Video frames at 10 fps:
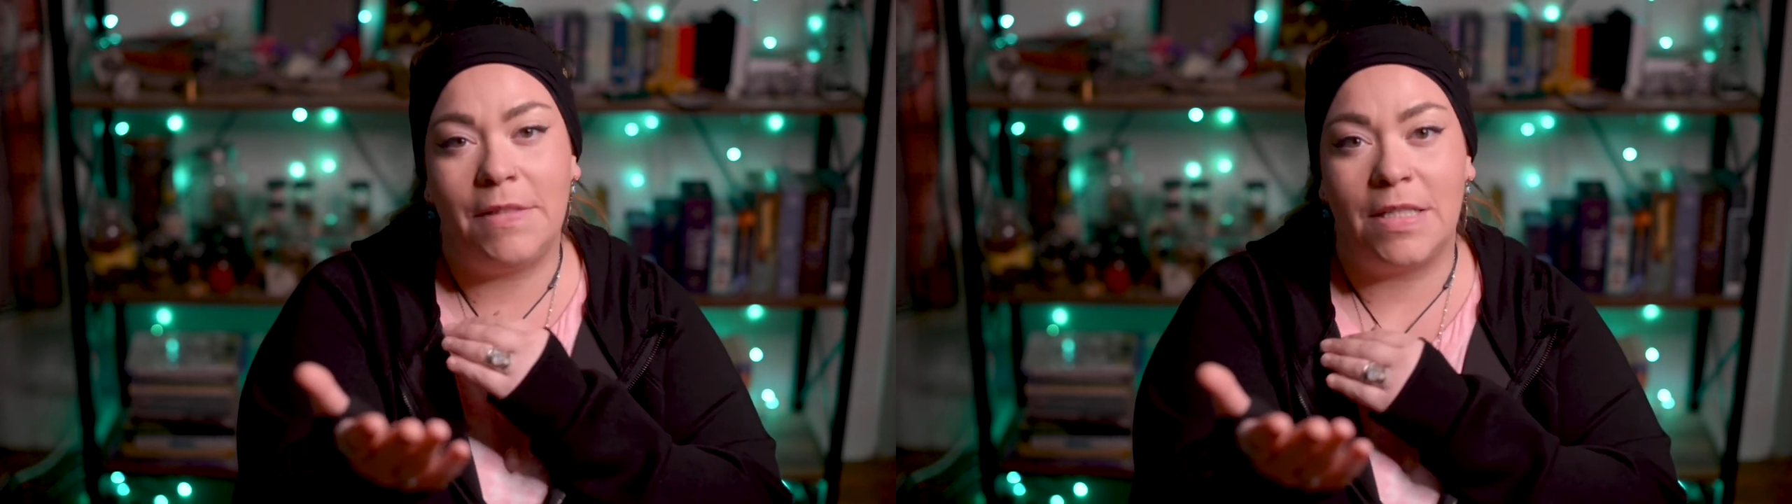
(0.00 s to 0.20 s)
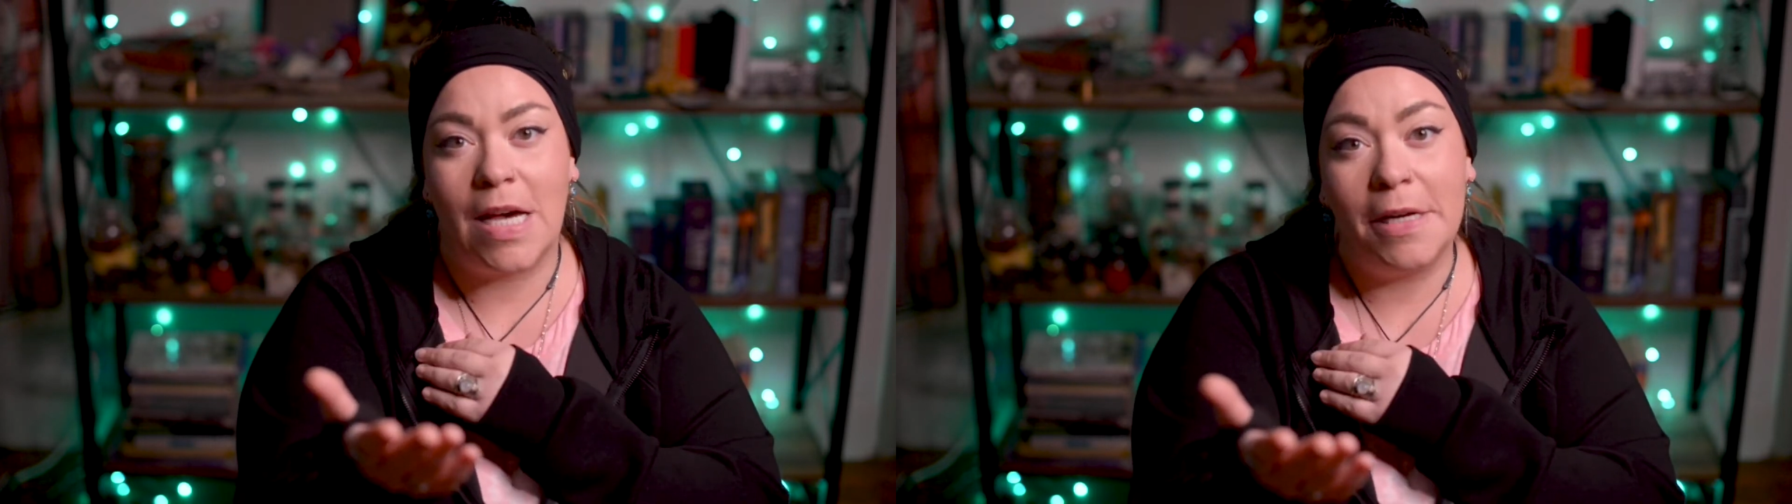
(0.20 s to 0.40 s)

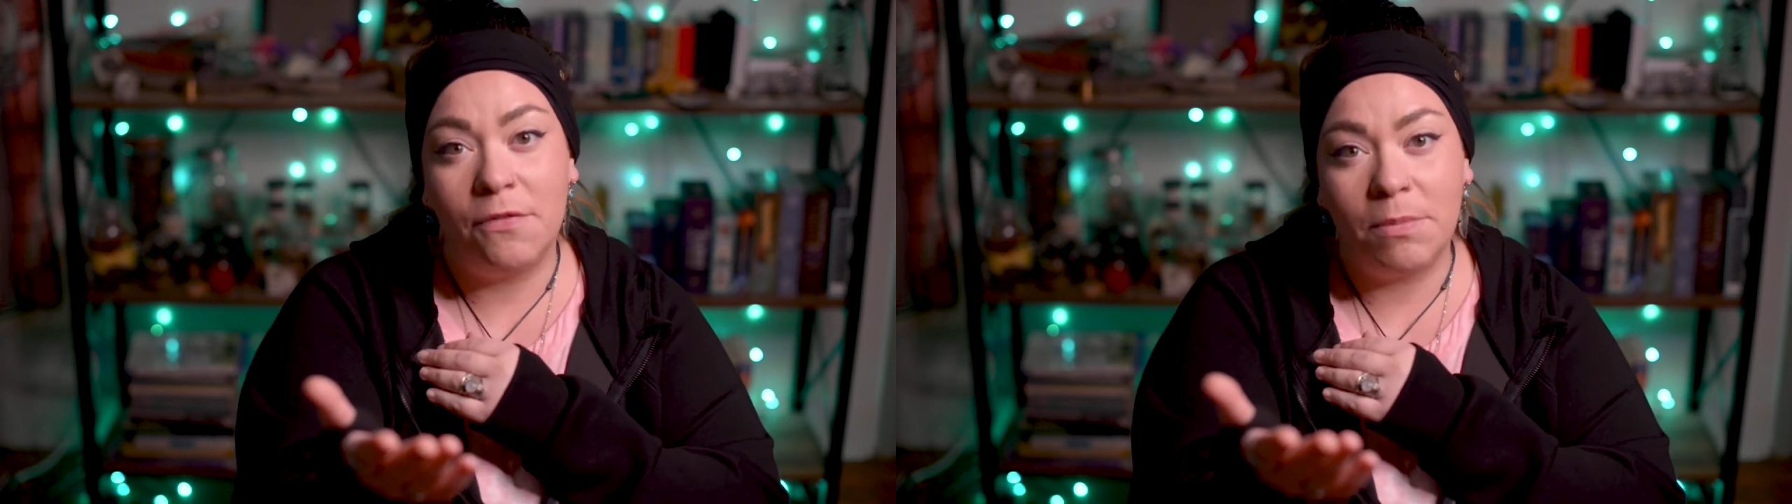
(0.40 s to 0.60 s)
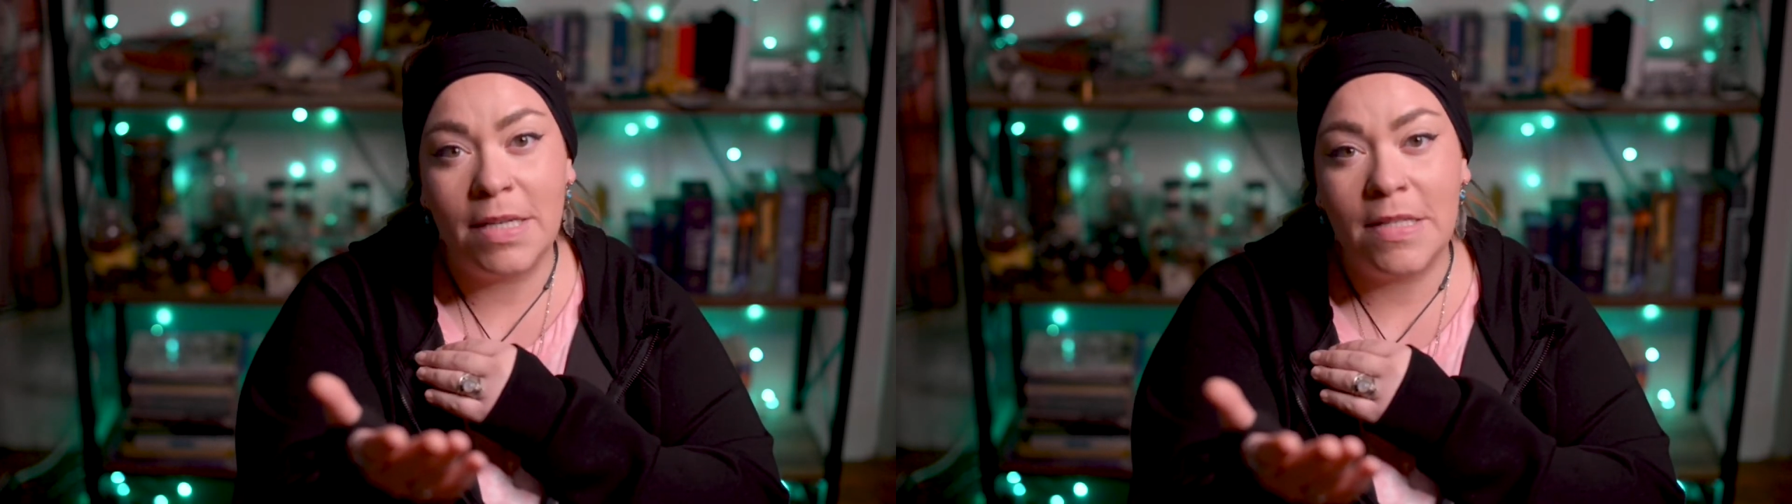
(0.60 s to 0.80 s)
decided
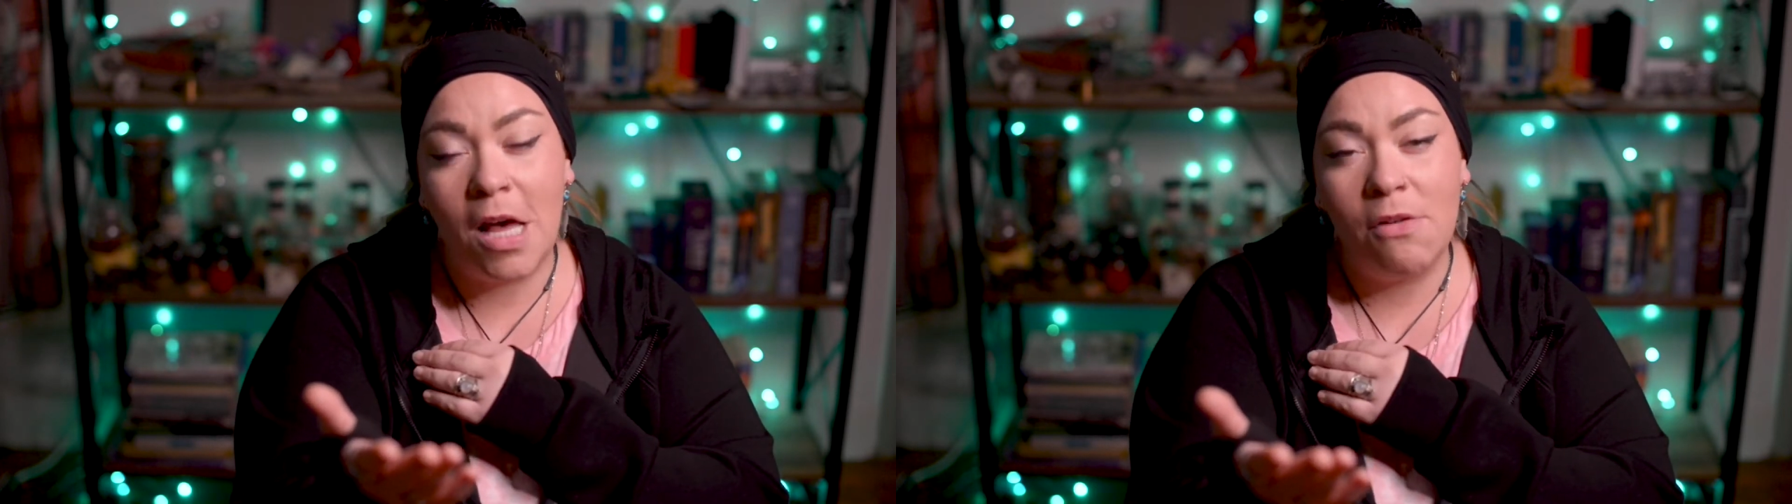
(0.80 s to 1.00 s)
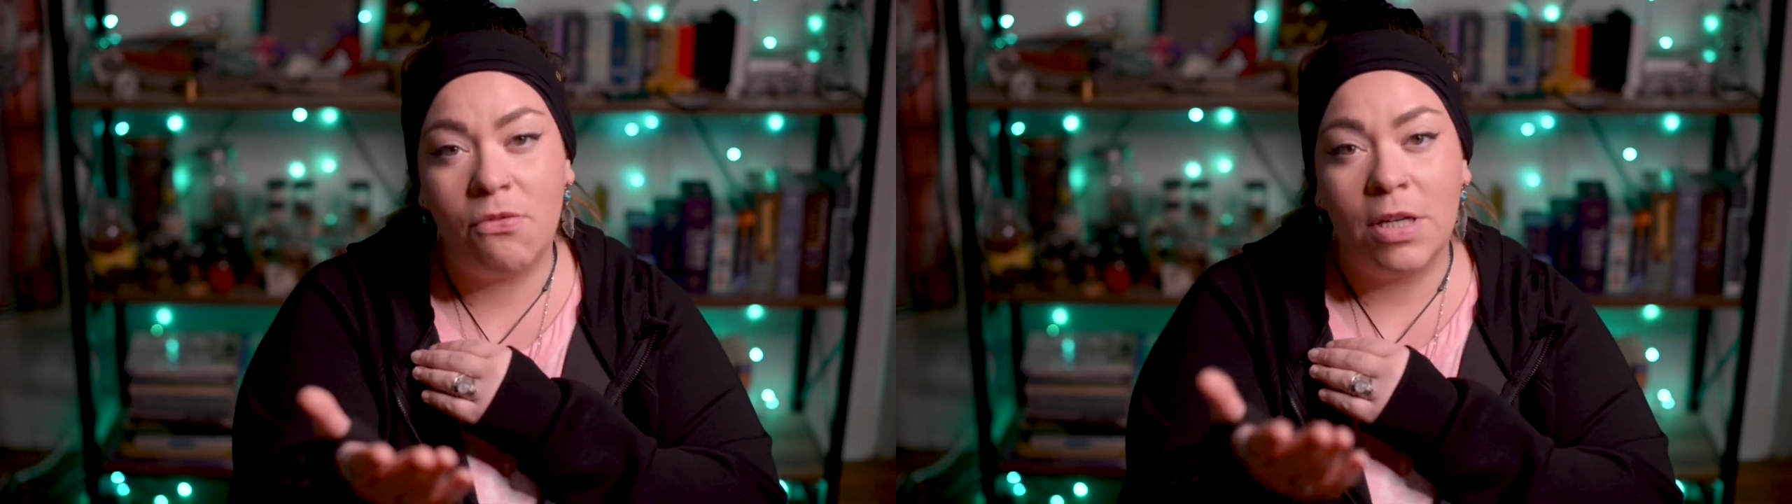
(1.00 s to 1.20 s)
for
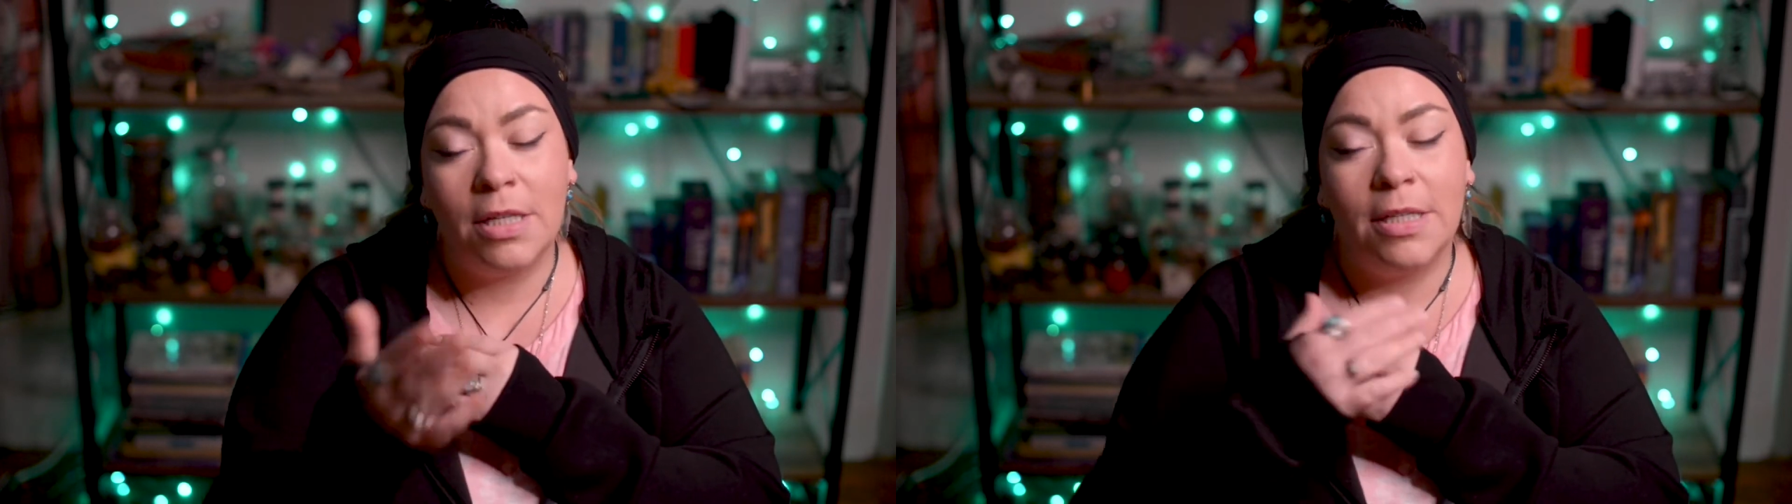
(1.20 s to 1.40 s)
myself